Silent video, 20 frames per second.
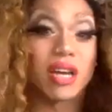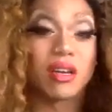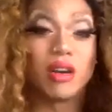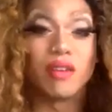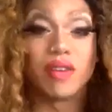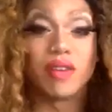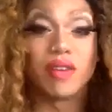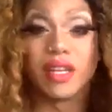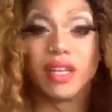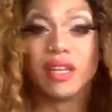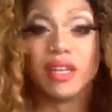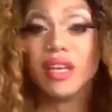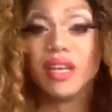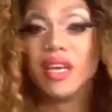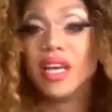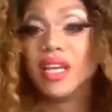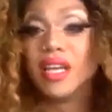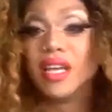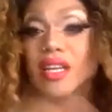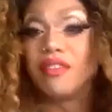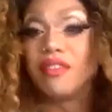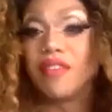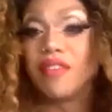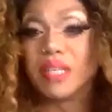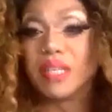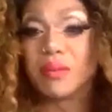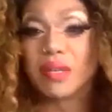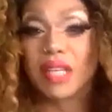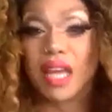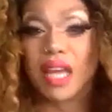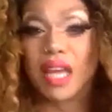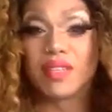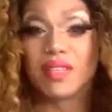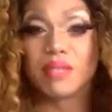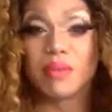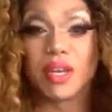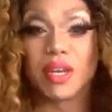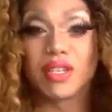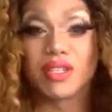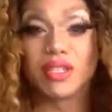COVID, did a Facebook Live
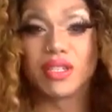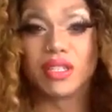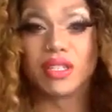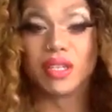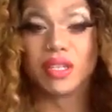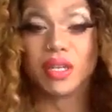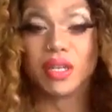special.